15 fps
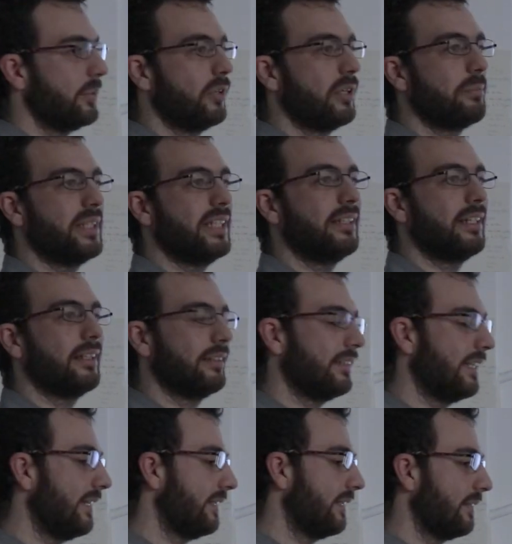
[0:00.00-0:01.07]
I'm going to be
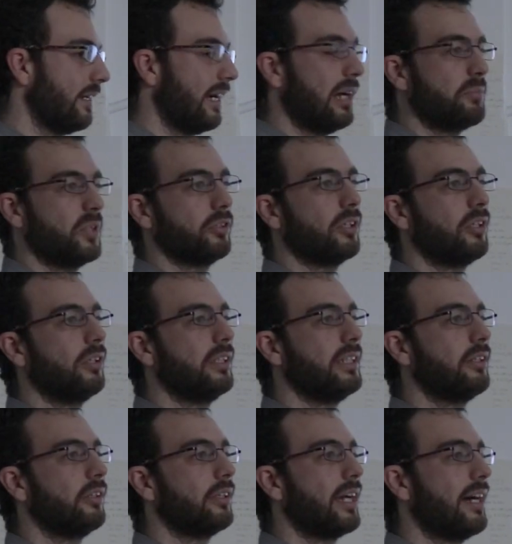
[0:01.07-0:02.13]
like I'm not
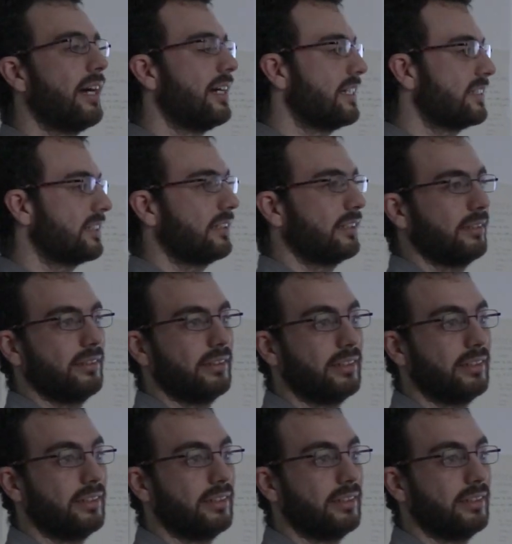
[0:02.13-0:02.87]
only going to ask